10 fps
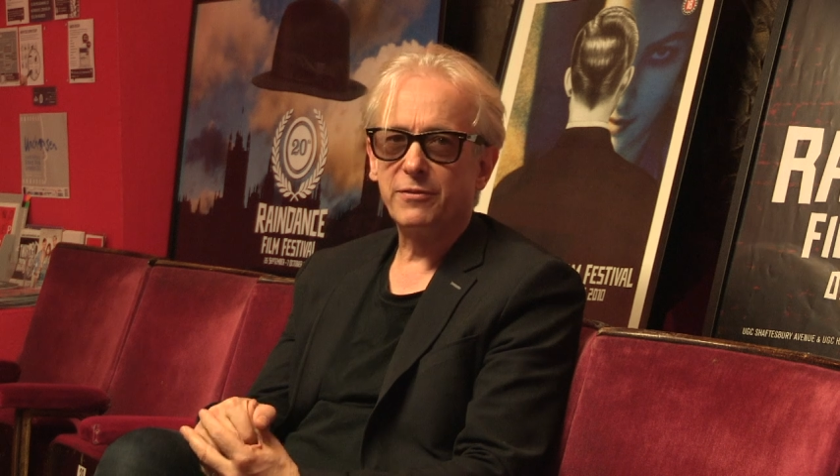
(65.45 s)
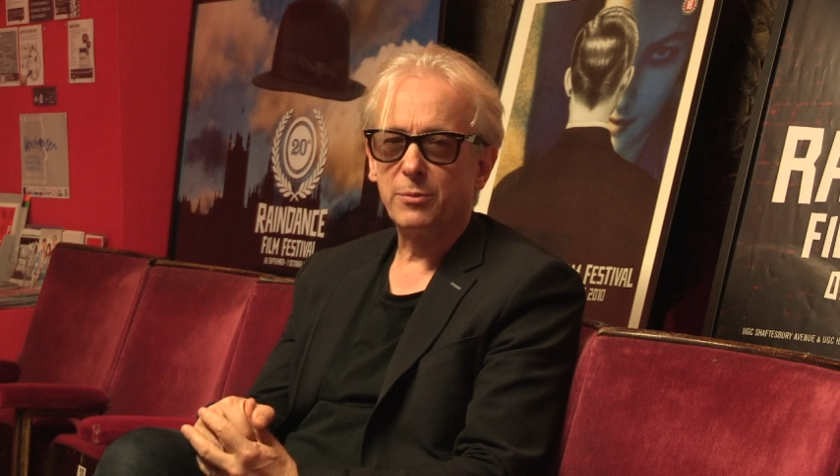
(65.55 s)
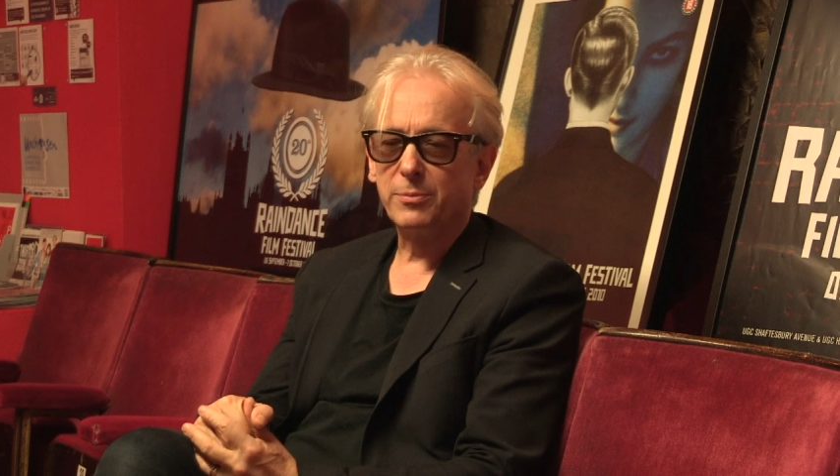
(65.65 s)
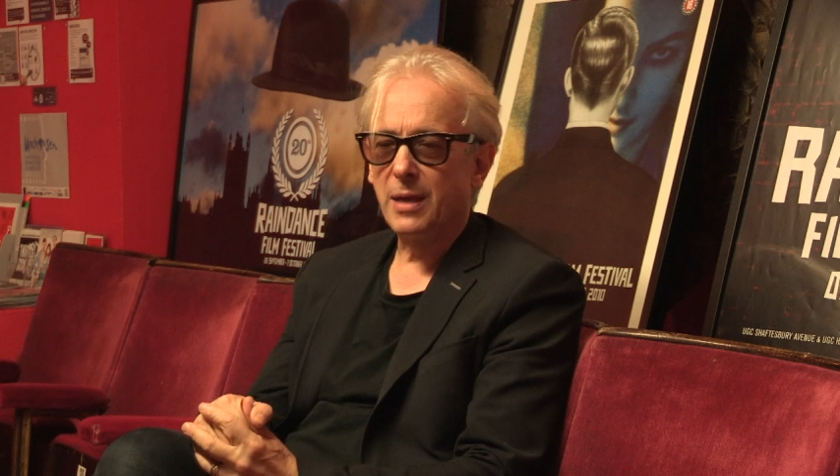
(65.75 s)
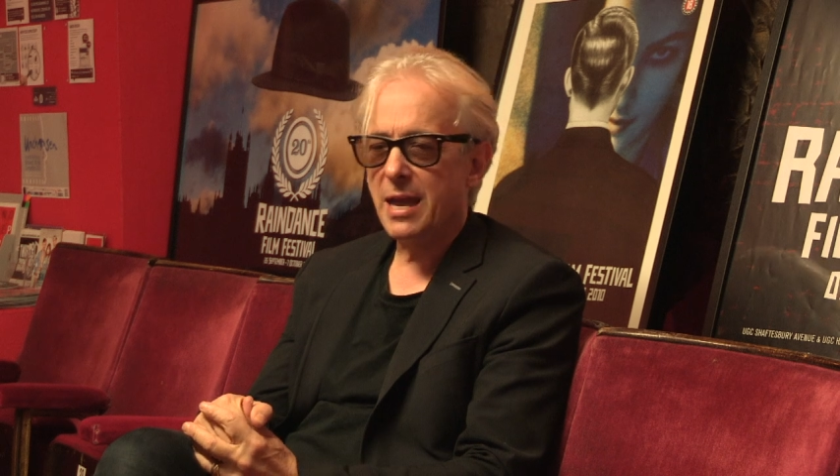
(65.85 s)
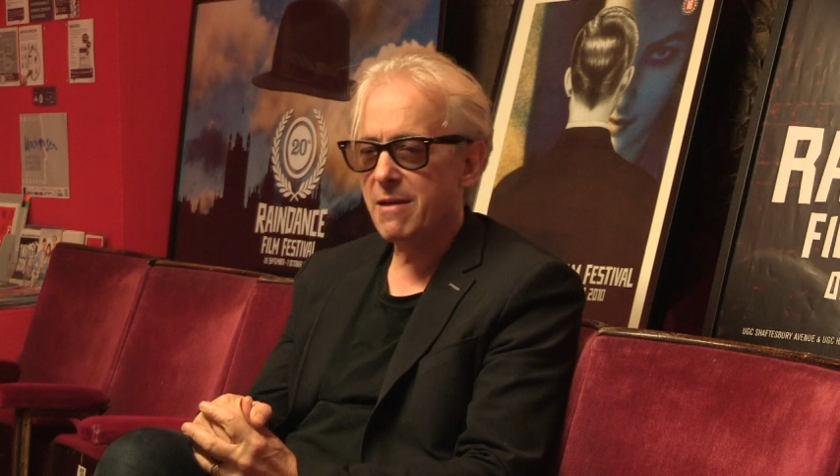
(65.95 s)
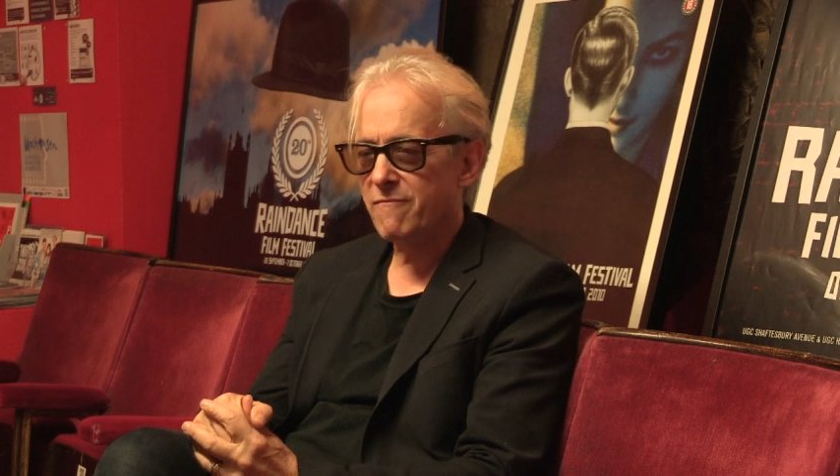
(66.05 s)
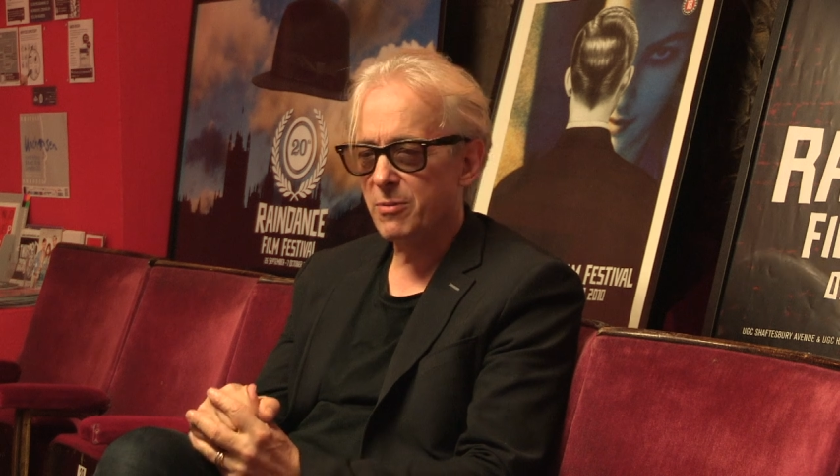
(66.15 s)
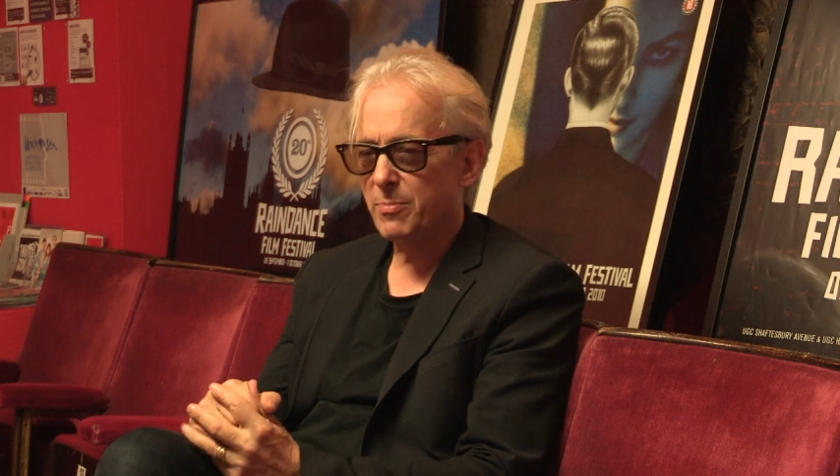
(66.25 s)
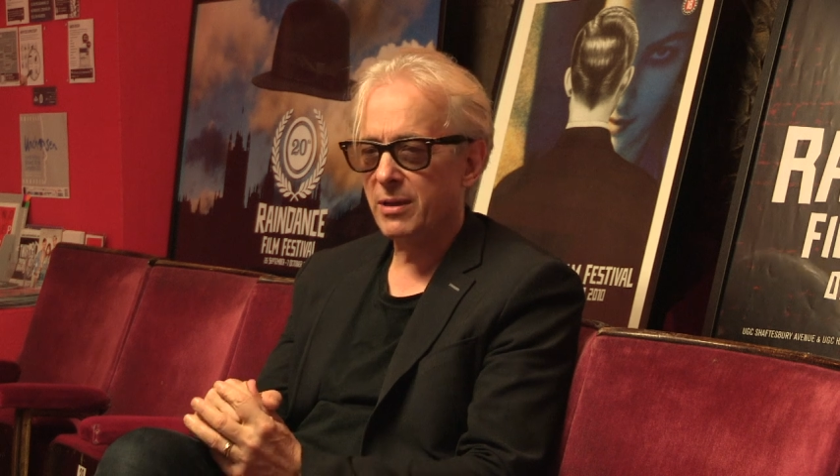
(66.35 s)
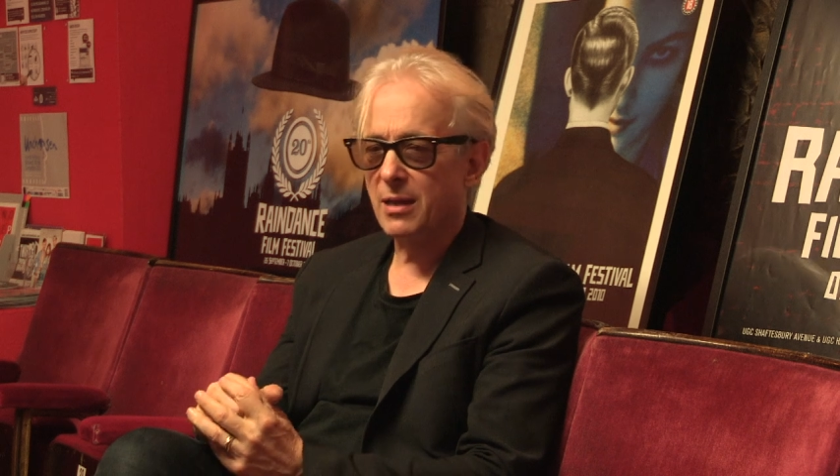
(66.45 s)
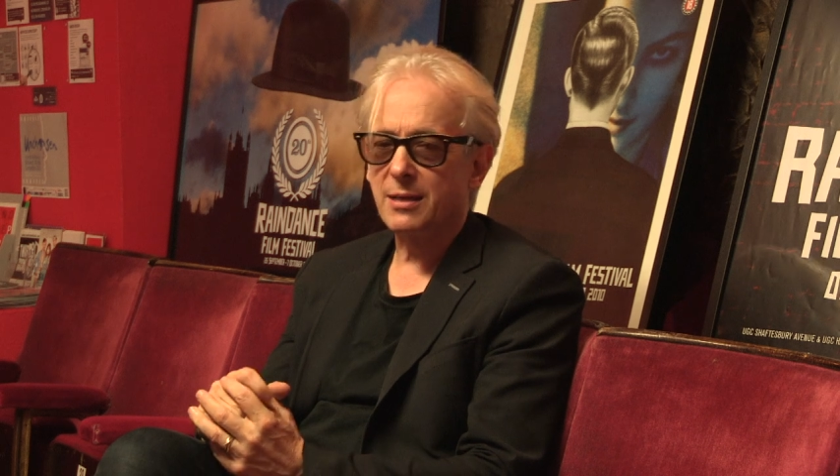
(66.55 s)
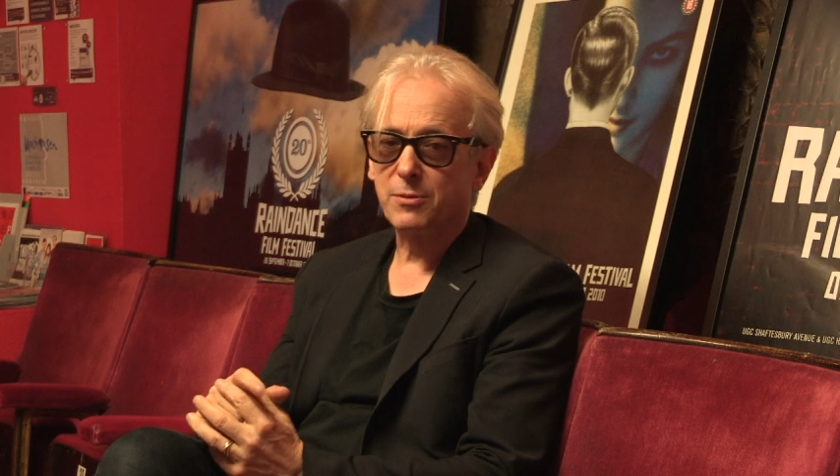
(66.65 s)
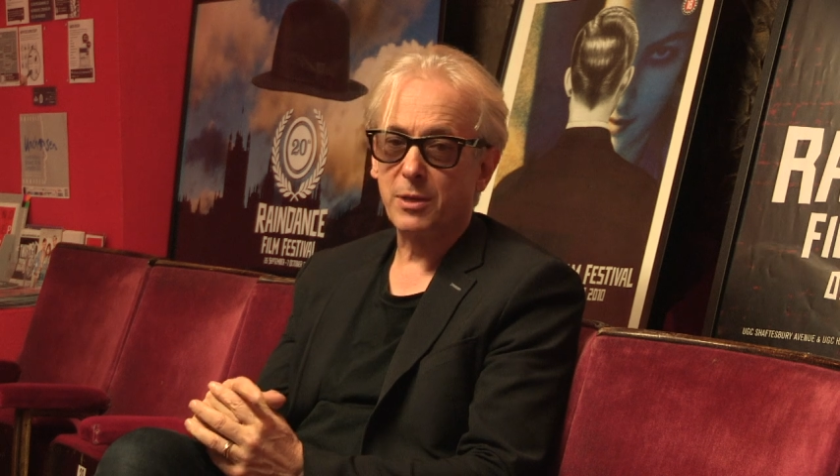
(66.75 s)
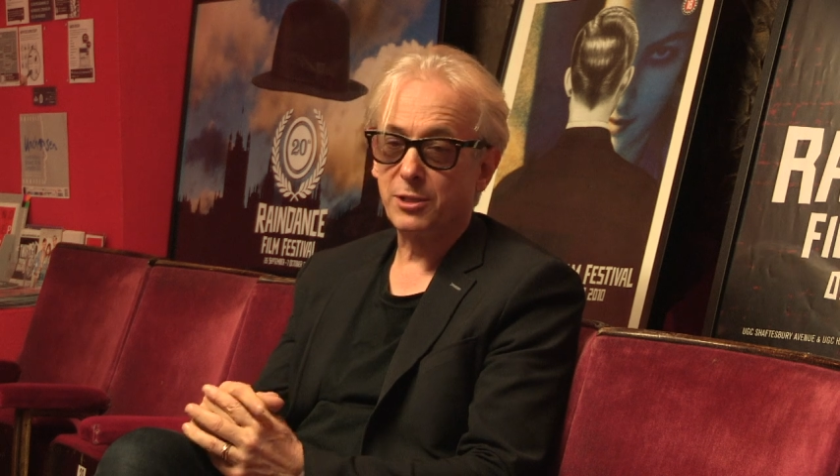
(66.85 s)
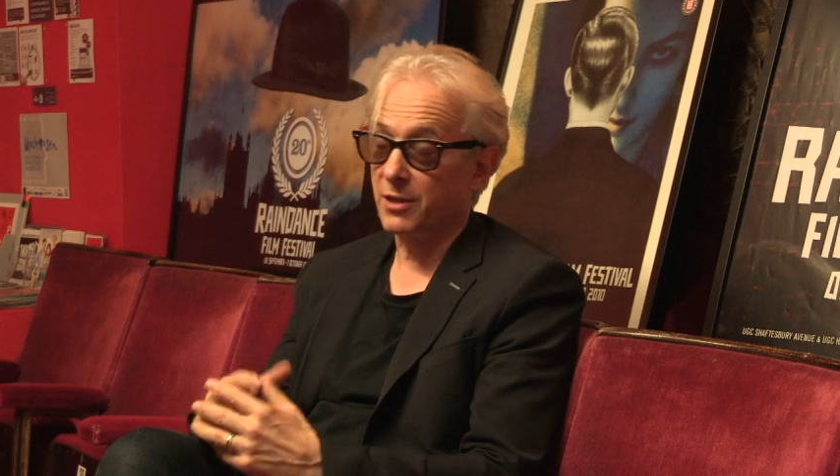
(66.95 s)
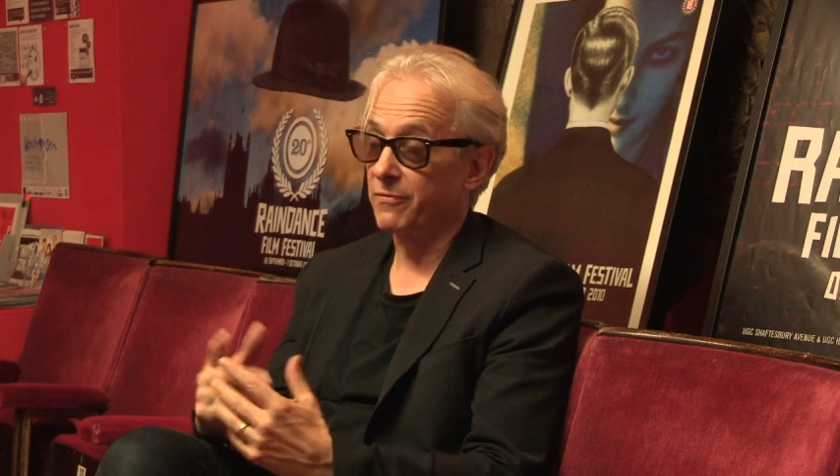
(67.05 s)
film every bit as much,